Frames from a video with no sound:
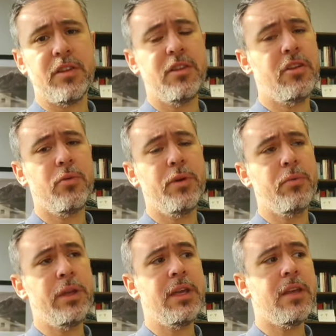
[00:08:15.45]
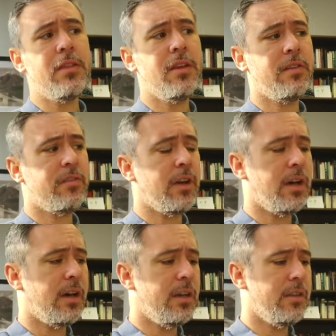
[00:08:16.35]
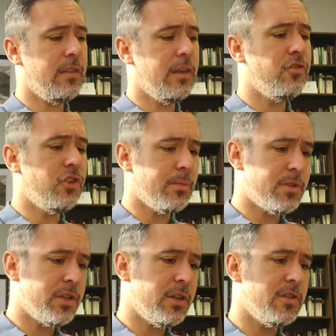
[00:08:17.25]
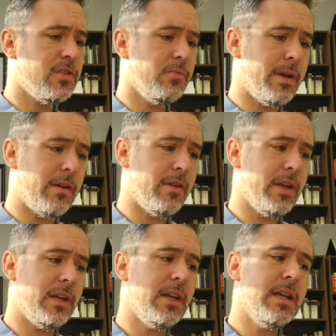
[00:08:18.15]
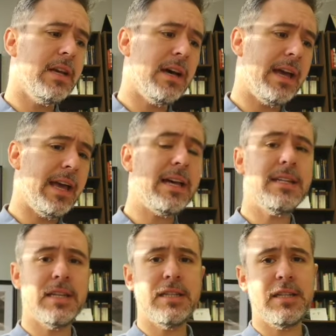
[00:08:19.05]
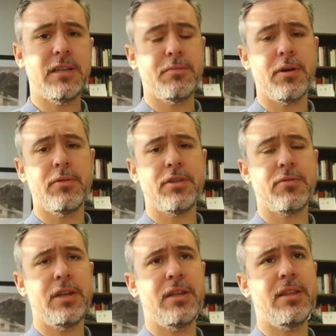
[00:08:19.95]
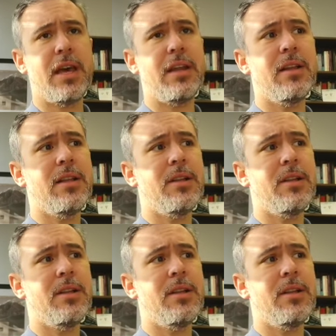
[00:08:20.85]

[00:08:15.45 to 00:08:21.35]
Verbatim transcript: And, you know, we, we get this uh, in the Egyptian, Sumerian, uh, and Indian poetry that